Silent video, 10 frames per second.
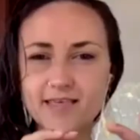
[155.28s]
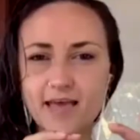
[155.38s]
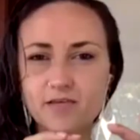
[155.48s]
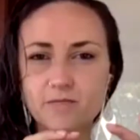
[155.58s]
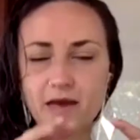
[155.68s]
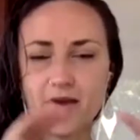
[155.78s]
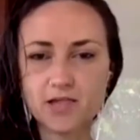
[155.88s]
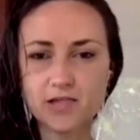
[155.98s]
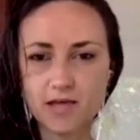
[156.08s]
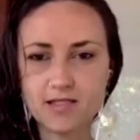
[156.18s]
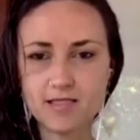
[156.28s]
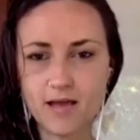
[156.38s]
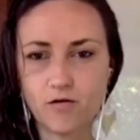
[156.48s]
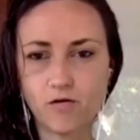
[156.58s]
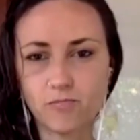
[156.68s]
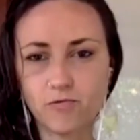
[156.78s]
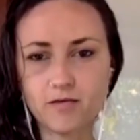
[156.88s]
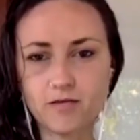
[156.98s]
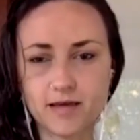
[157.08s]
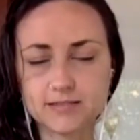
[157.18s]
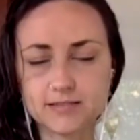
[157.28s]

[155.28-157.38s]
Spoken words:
page in that whole process?